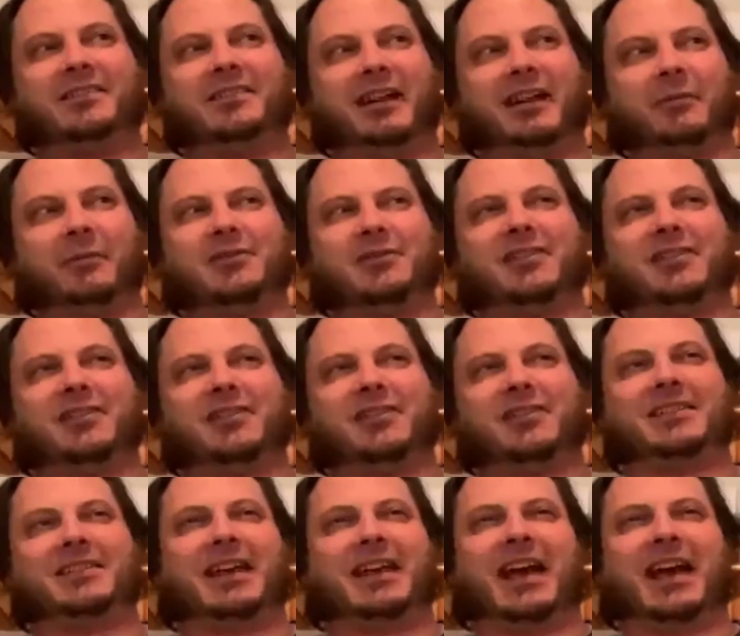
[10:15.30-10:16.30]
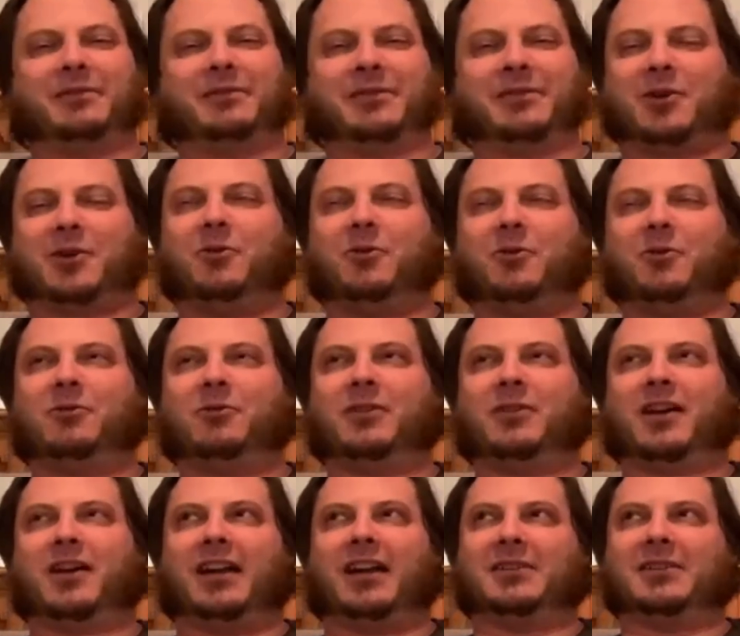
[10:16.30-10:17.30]
It was just, it was cool to
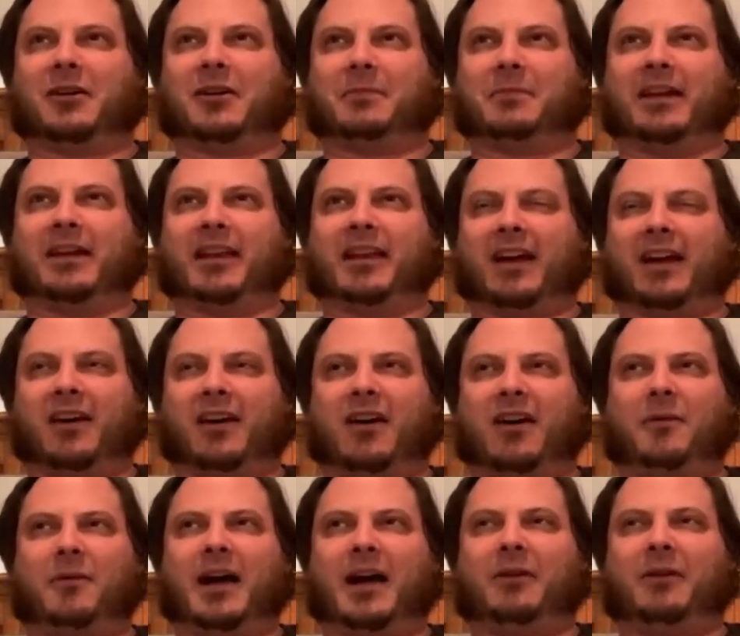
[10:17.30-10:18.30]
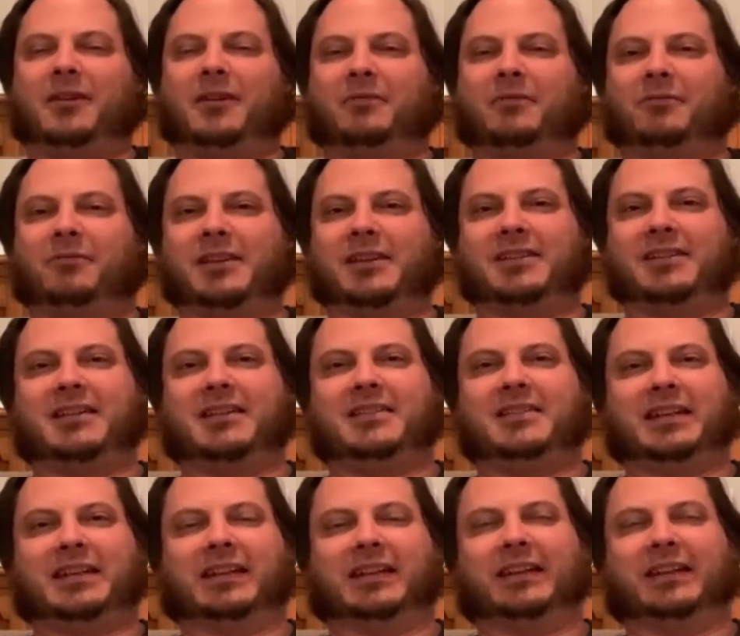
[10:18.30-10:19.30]
kind of talk about it like, oh, wow, what if we
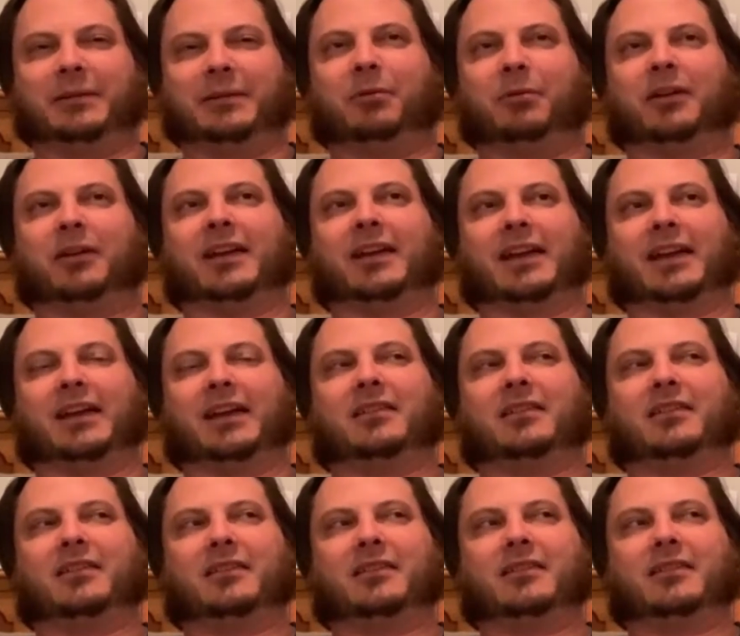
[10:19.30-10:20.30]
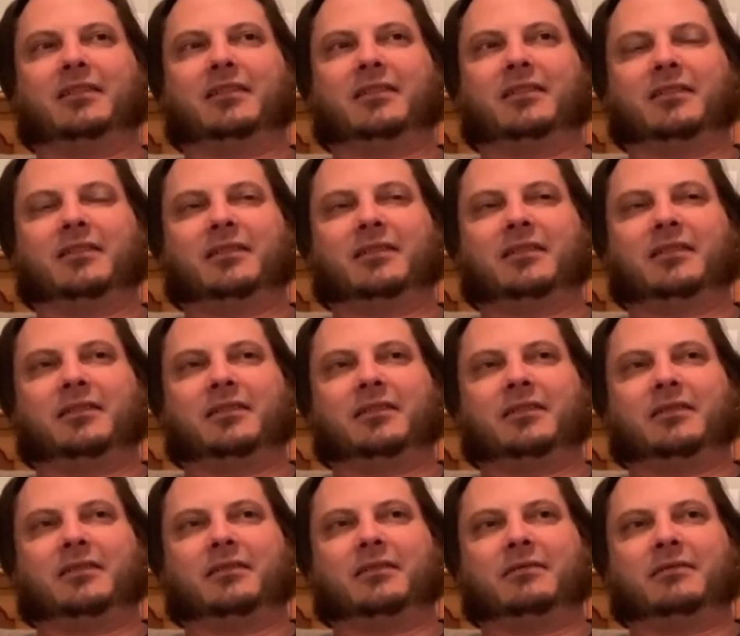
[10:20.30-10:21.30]
deliberately
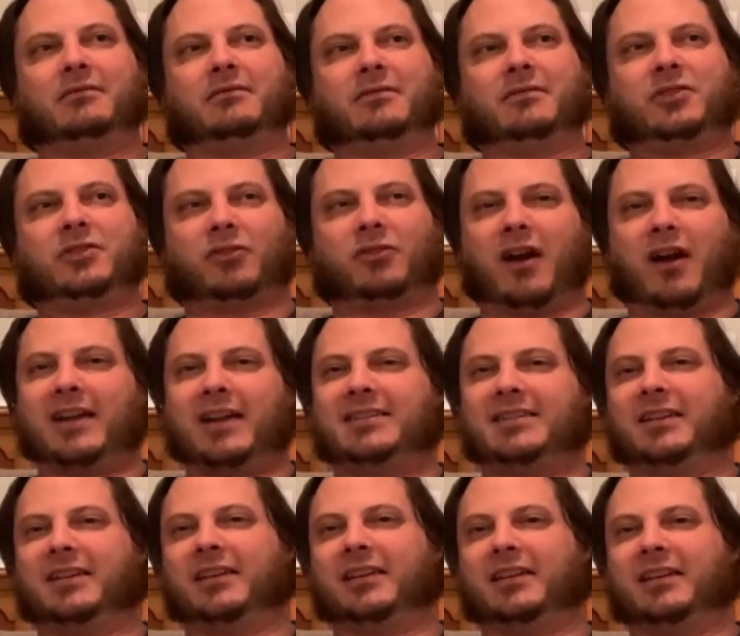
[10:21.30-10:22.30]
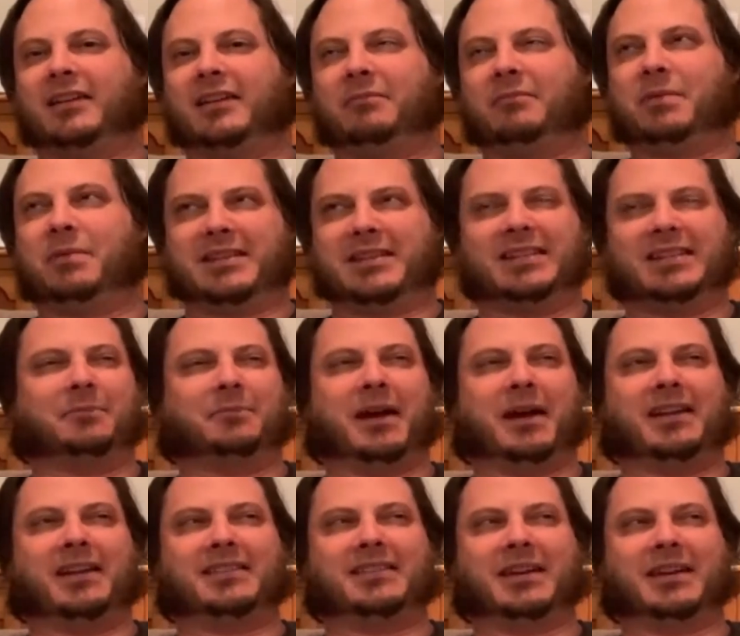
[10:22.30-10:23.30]
tried to
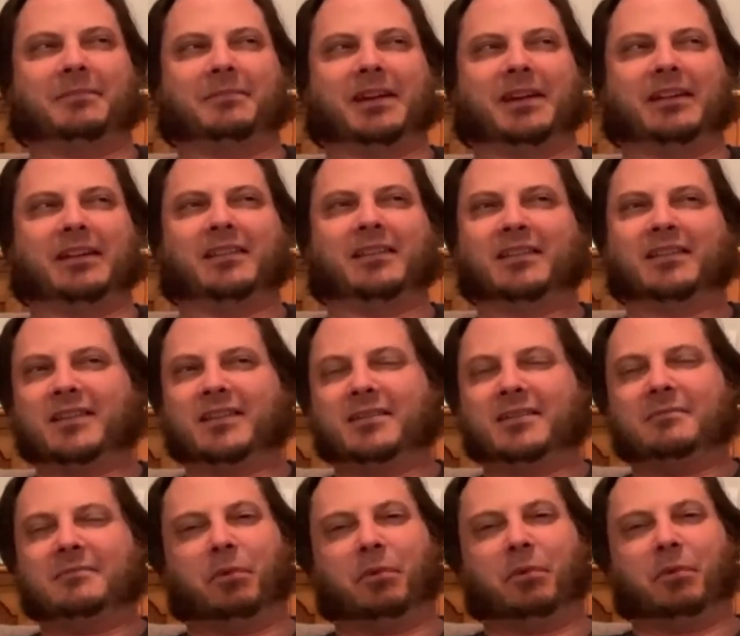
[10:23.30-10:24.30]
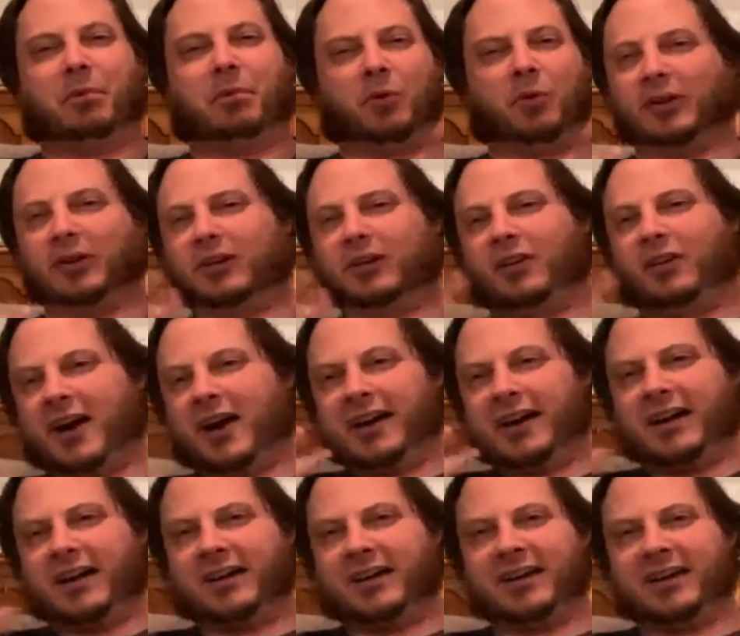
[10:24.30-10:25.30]
participate in something borderline
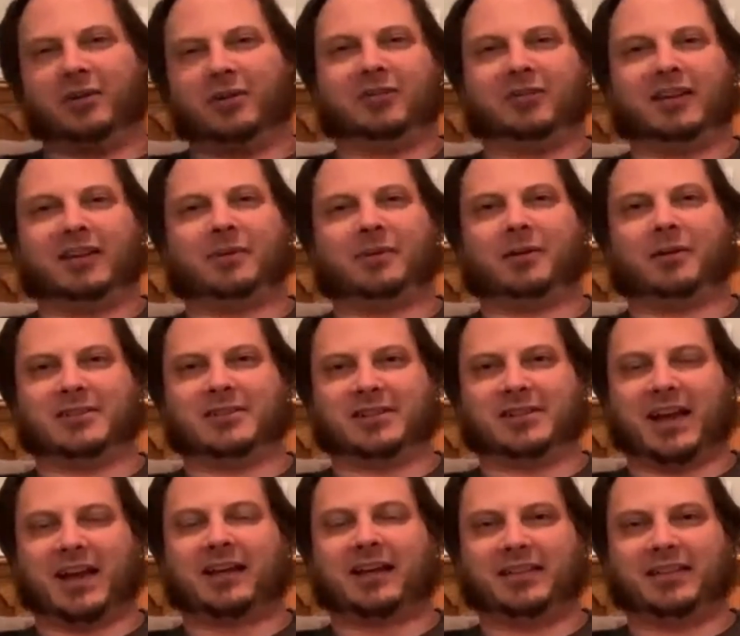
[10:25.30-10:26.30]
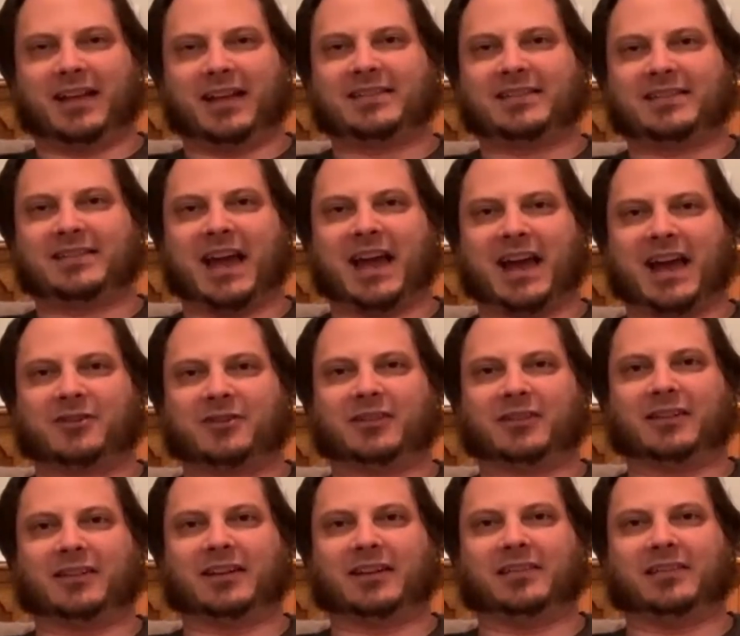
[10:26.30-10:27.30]
unhealthy, where it was just like, let's
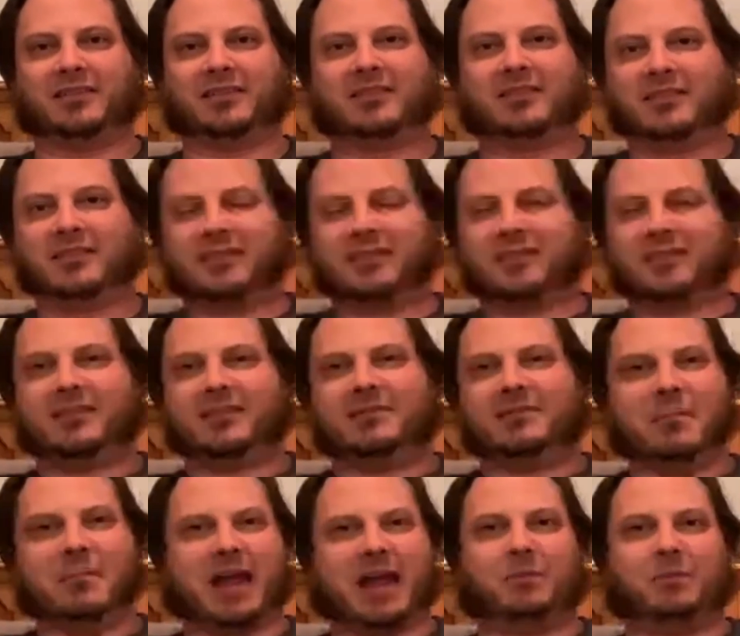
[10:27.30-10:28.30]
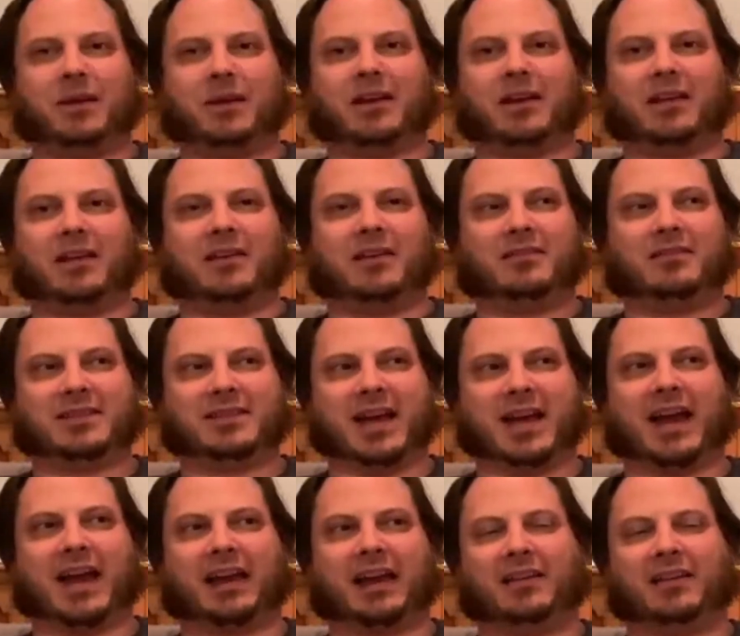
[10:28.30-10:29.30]
actually maybe
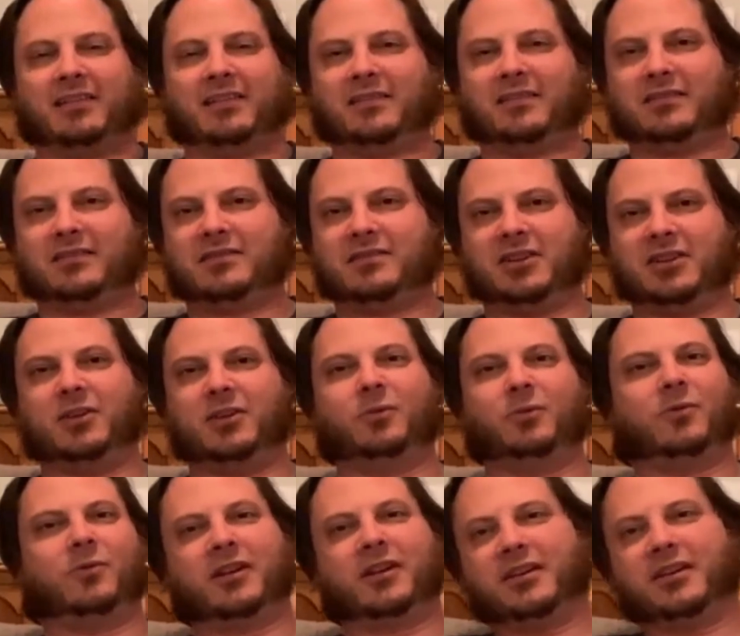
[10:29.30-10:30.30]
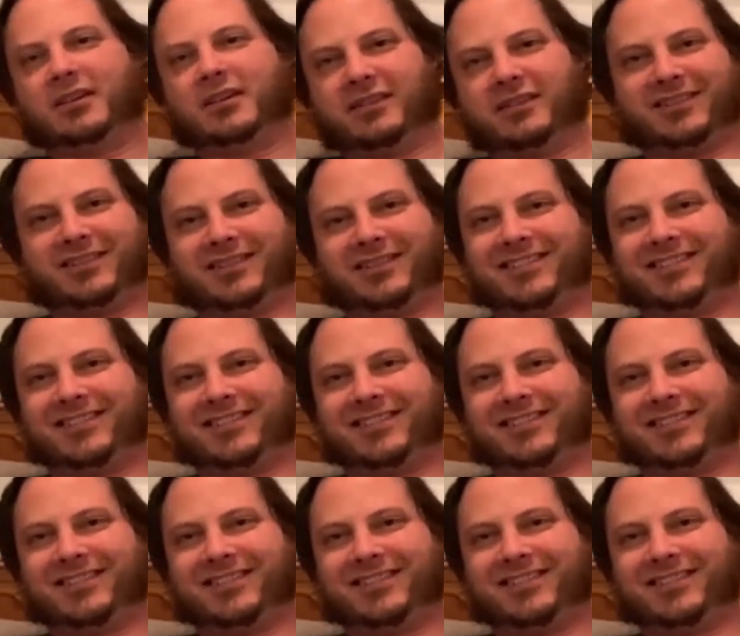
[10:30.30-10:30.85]
say, do you want to,